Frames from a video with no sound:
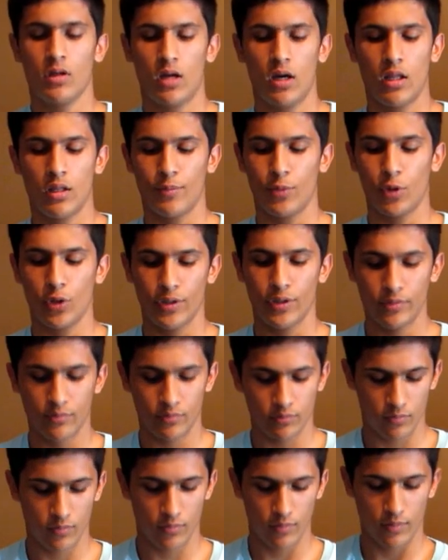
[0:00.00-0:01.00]
on the board,
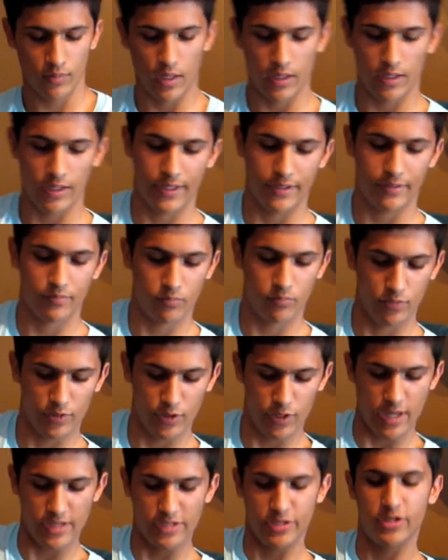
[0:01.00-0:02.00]
like
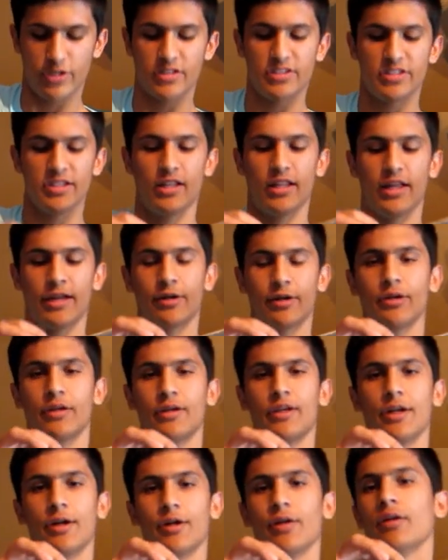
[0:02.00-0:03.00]
as you can see, like
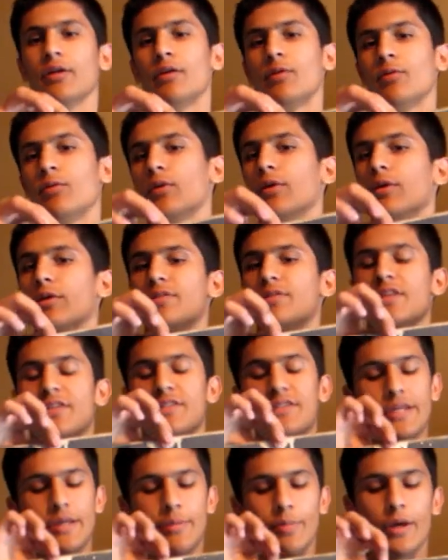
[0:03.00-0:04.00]
here where it
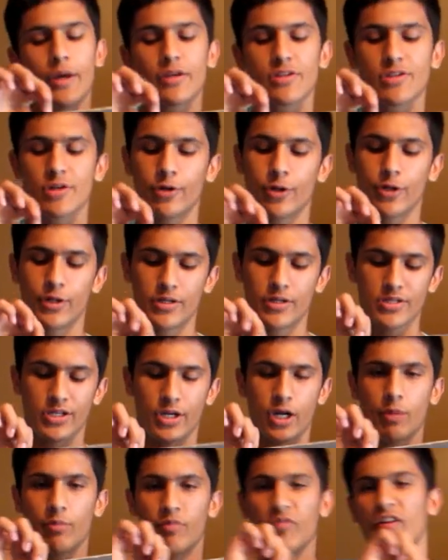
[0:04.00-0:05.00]
says Apex under it is the
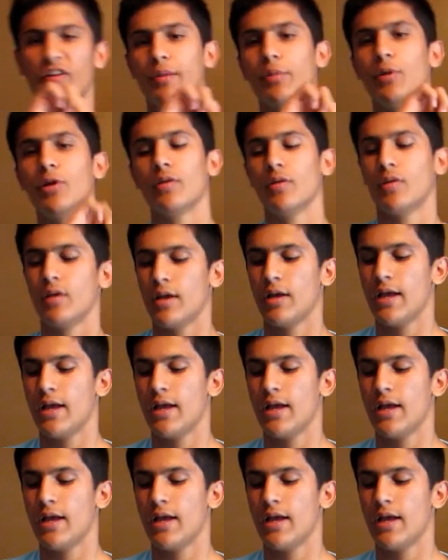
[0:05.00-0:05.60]
carbon fiber,